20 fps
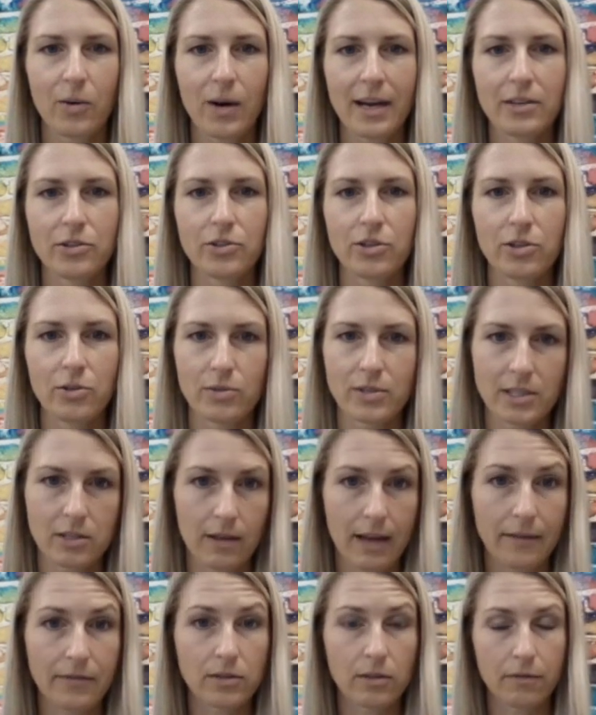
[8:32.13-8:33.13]
I do still
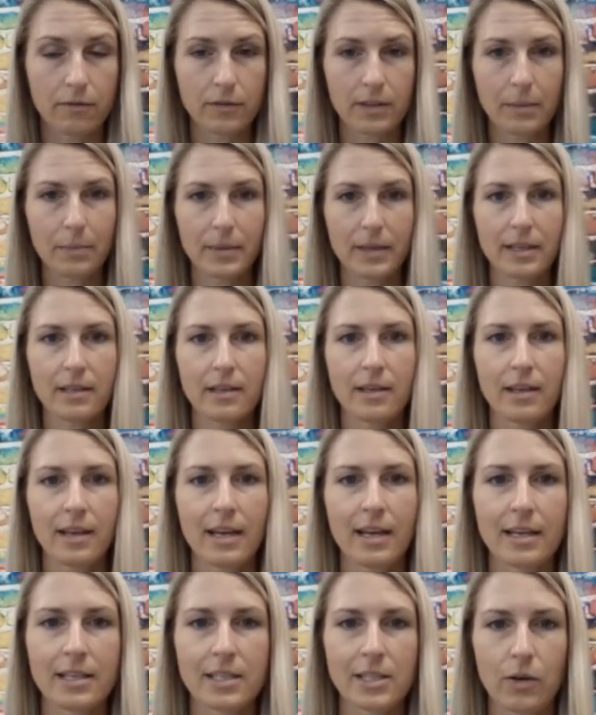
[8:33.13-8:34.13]
have to flip it.
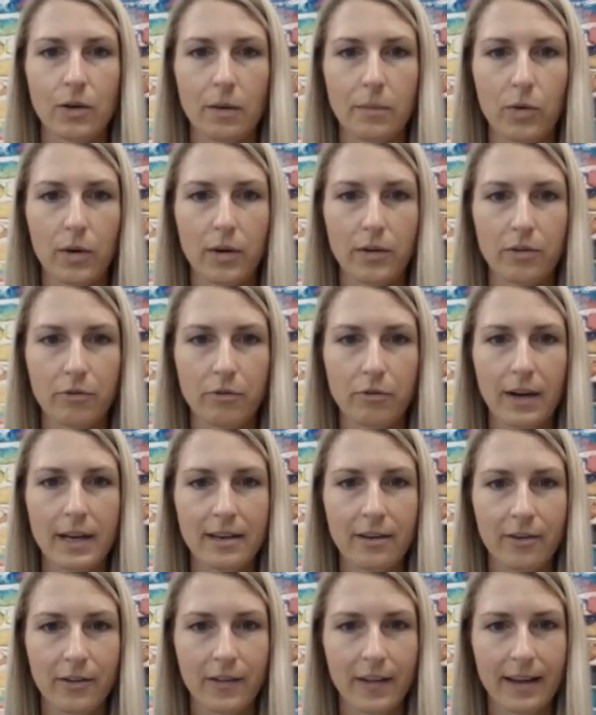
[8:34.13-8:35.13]
So I'm going to
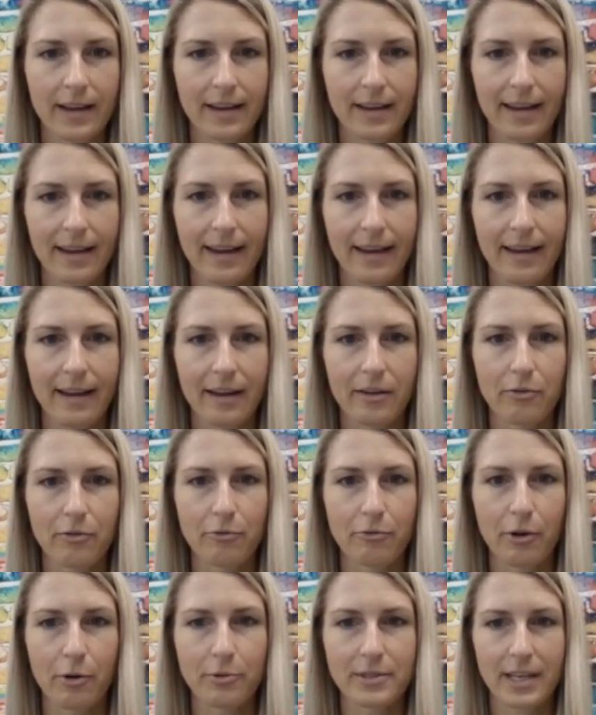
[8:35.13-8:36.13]
right click and
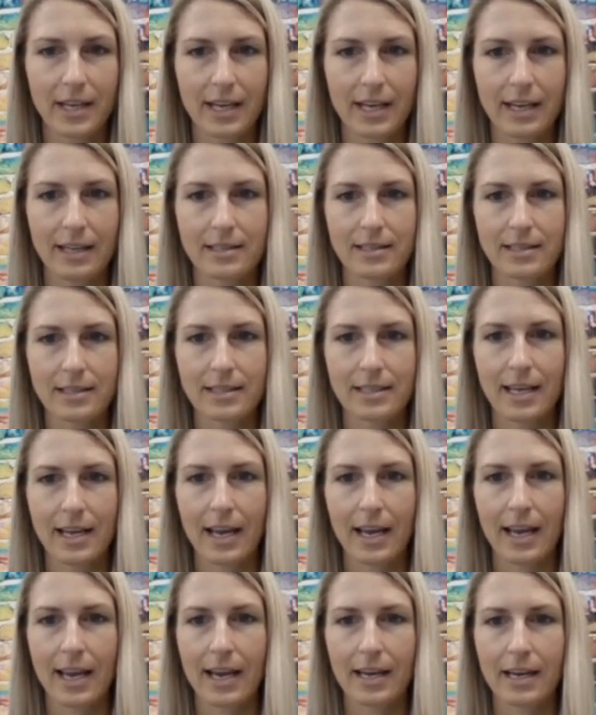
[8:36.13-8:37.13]
rotate
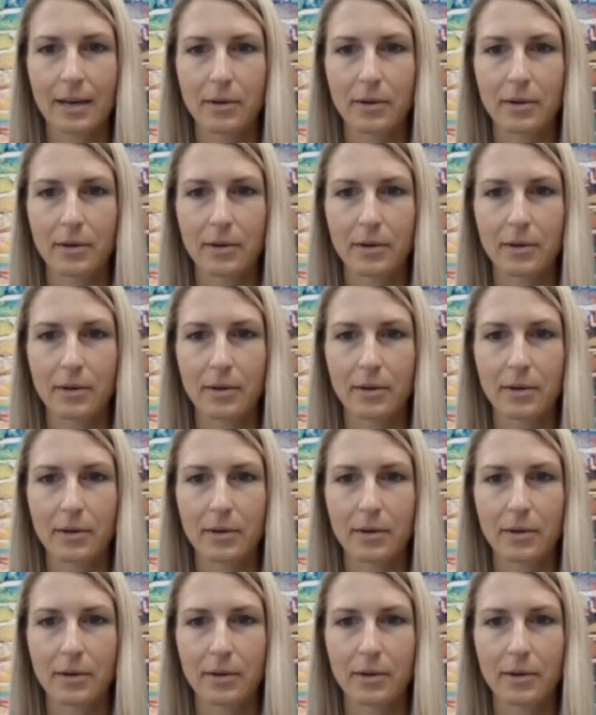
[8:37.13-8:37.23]
and I'm